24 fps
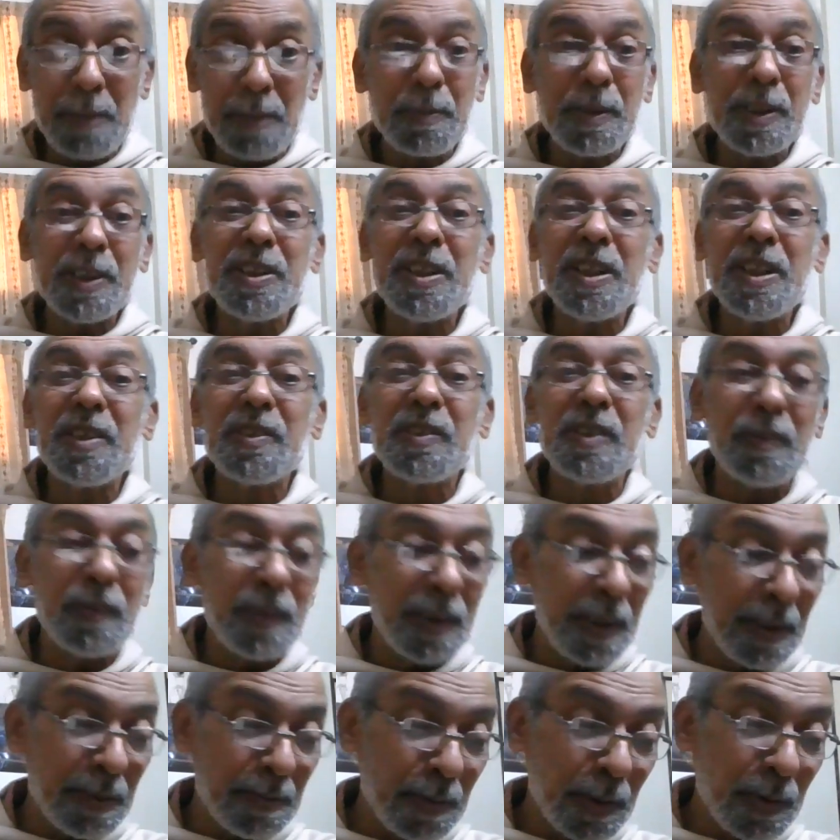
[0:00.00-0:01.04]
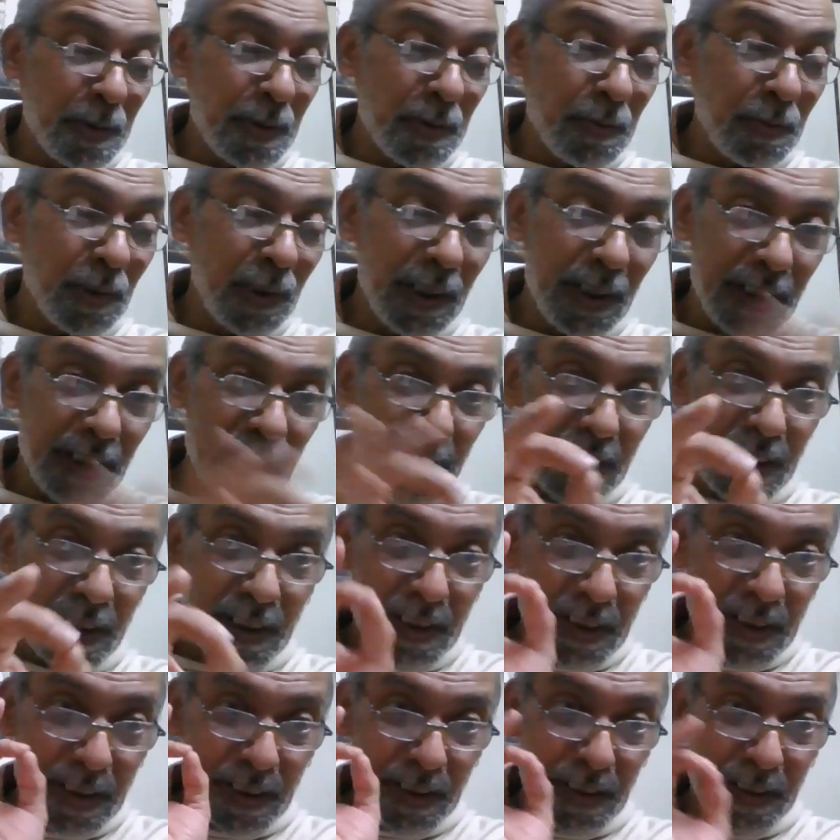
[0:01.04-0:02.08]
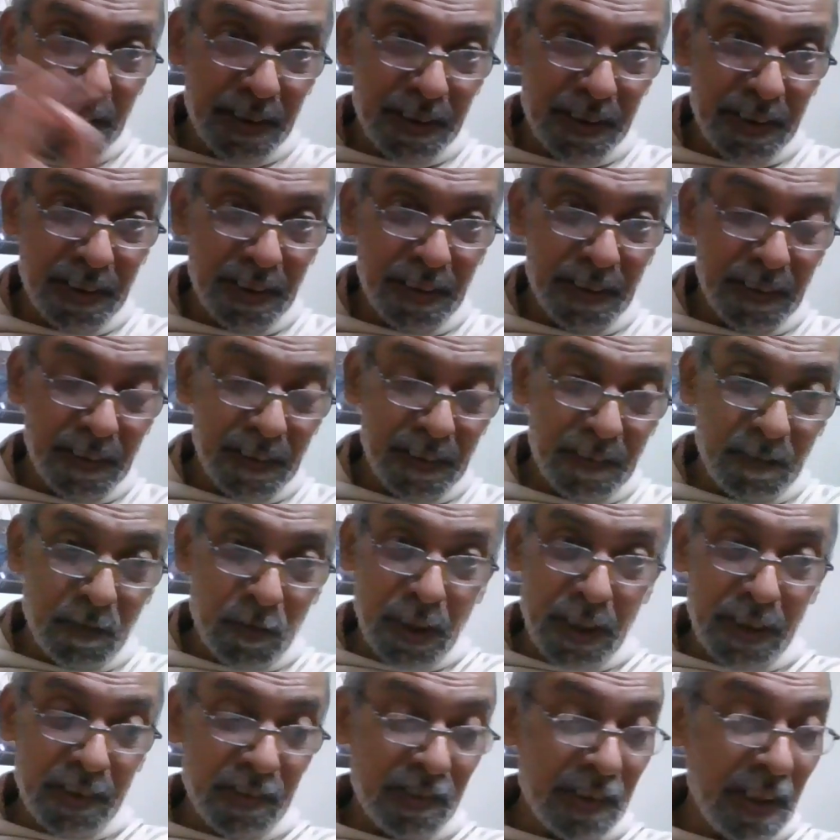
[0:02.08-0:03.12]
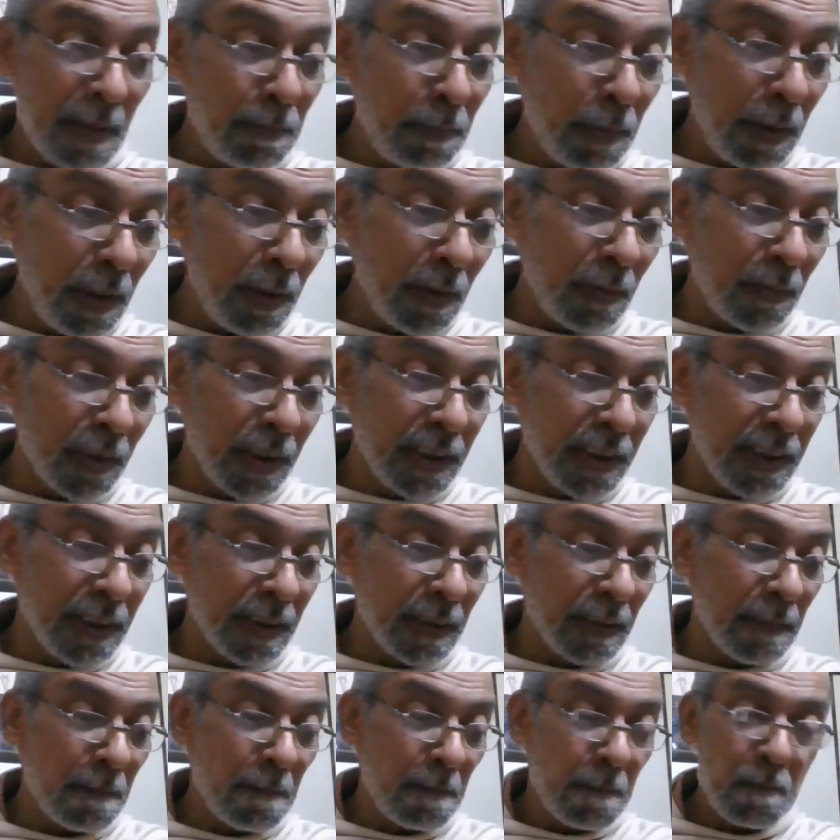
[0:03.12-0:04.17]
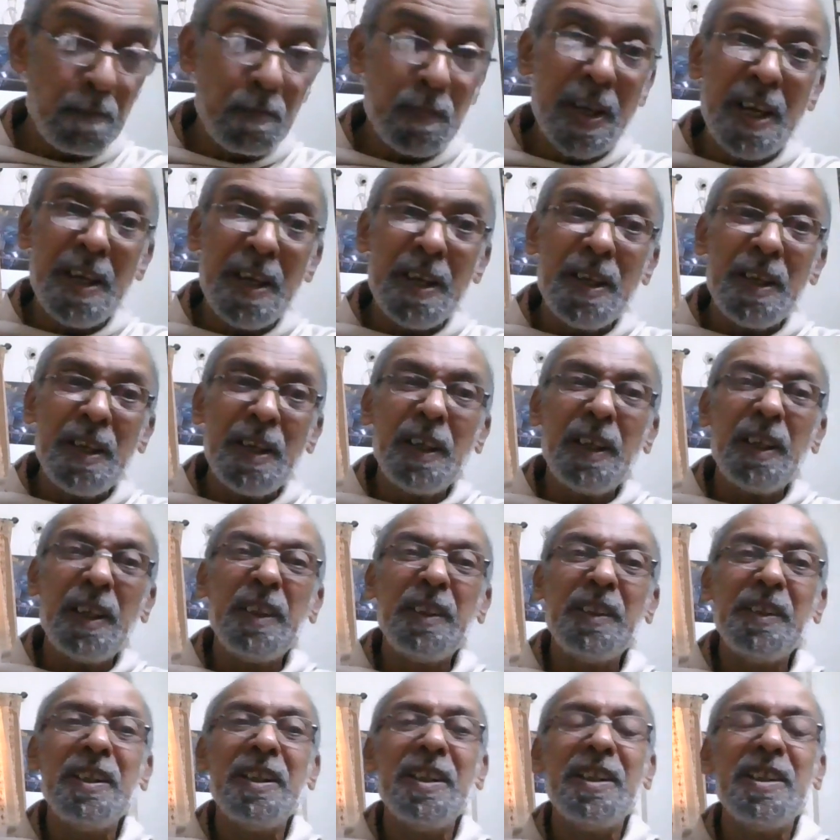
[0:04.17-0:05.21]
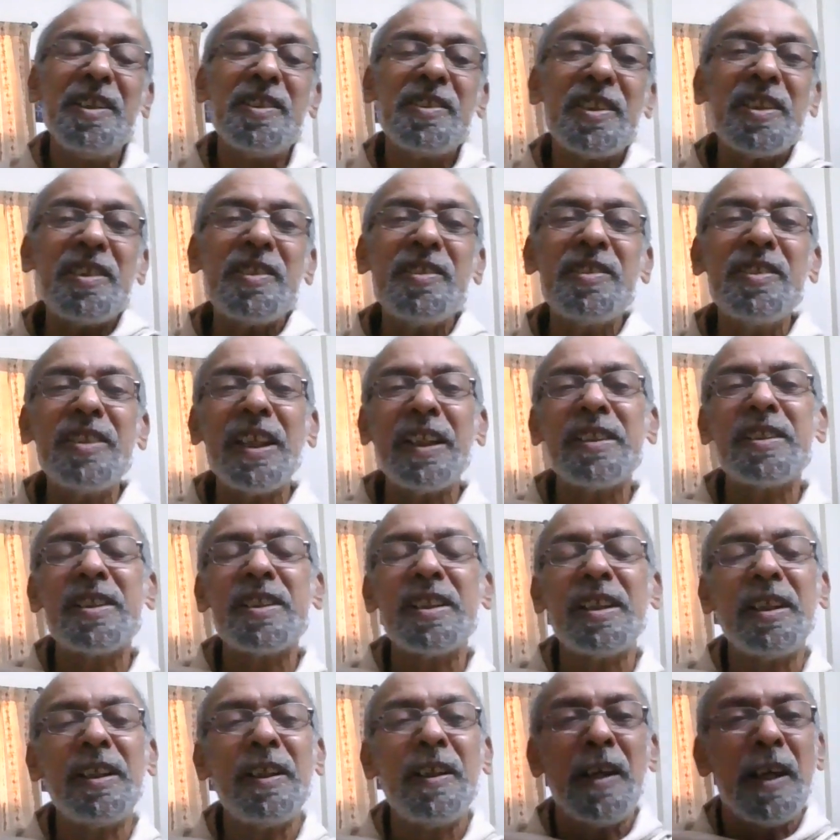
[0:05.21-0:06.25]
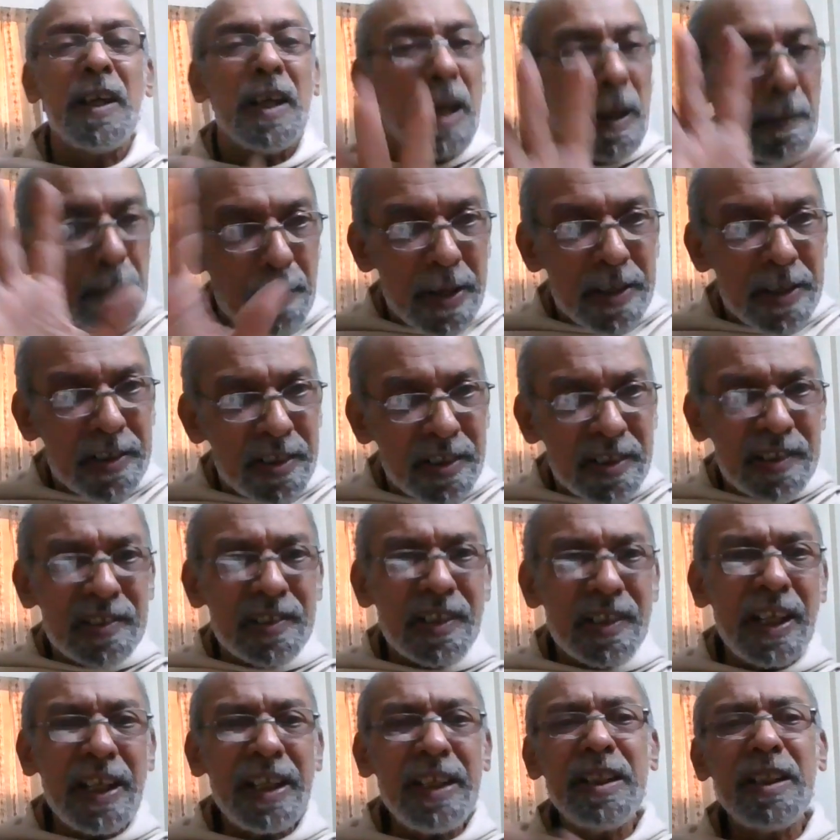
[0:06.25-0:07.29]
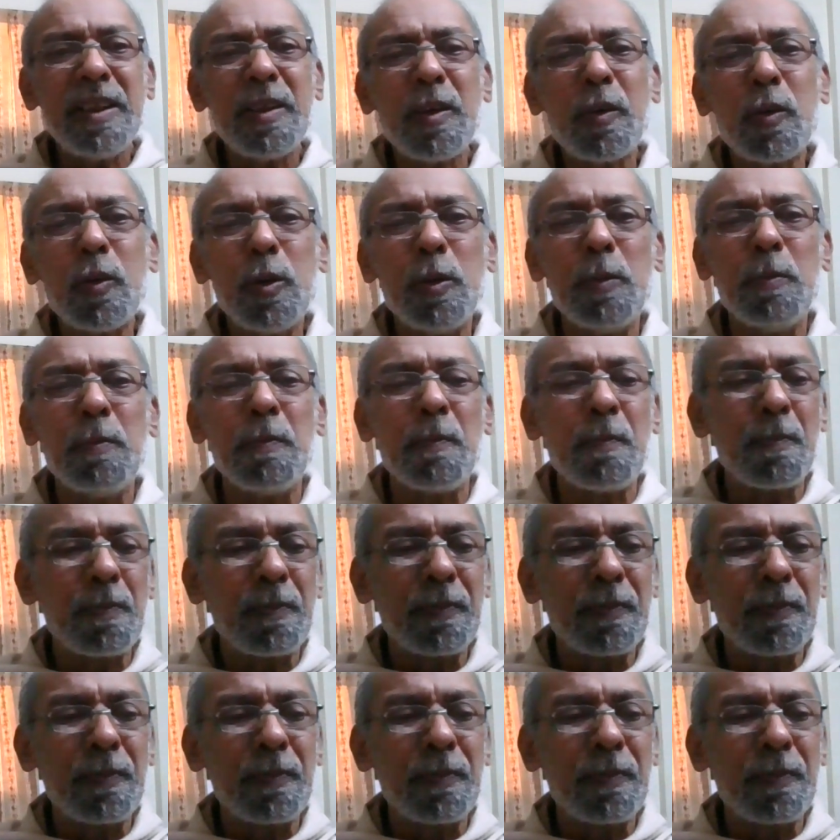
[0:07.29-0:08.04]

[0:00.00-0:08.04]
Ramakrishna has given a beautiful example over here. He says that a patient is lying in a room,